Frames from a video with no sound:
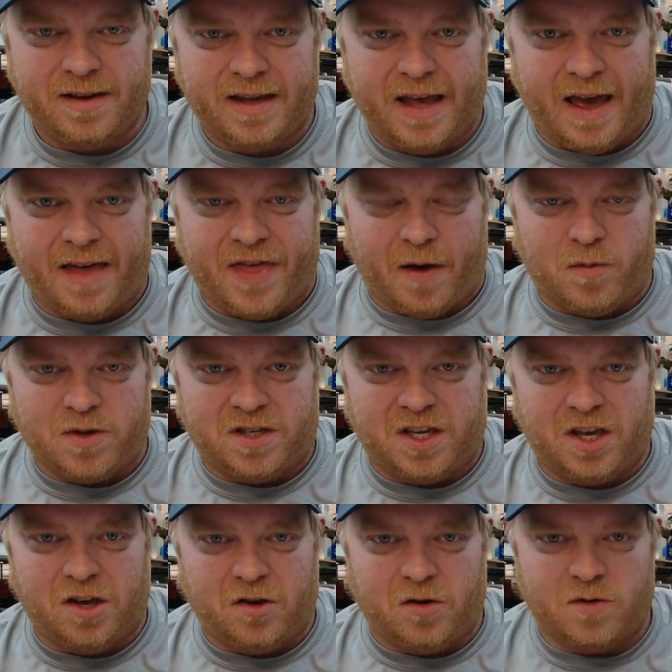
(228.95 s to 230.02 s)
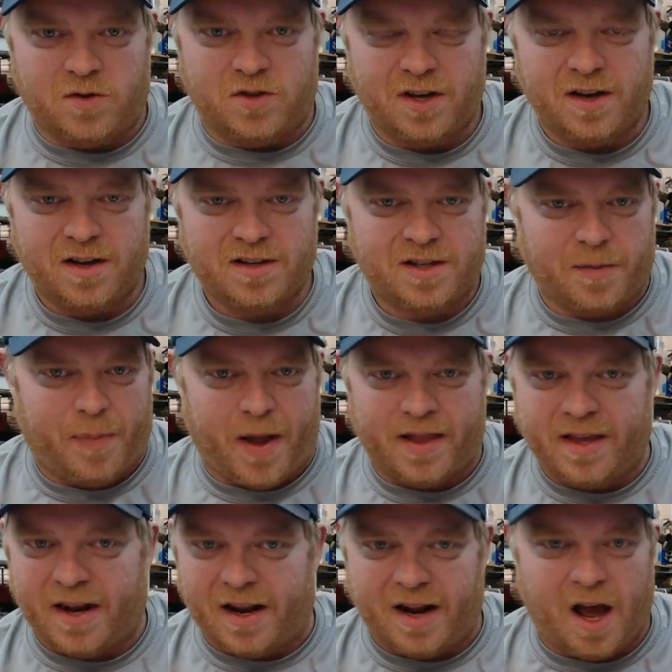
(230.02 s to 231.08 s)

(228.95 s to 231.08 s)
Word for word: Yeah, that was huge. Depending on